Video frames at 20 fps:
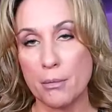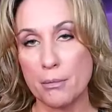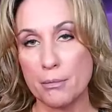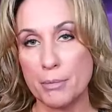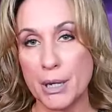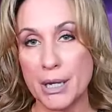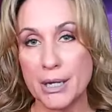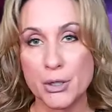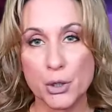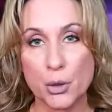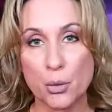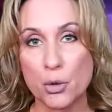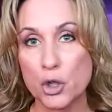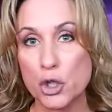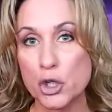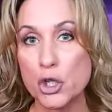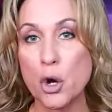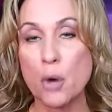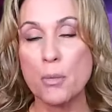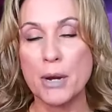because there were
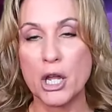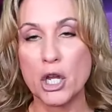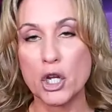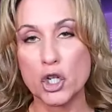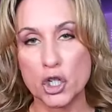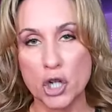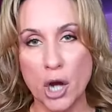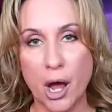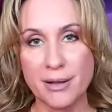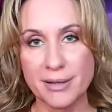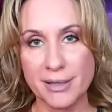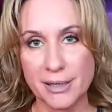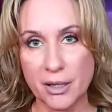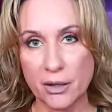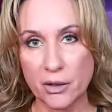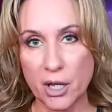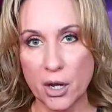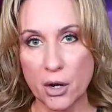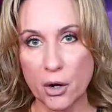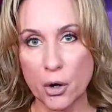so many shots
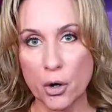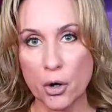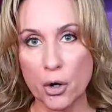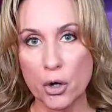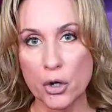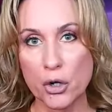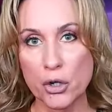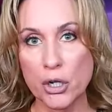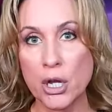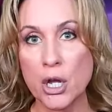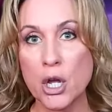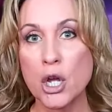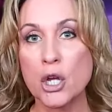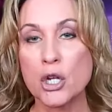that they heard.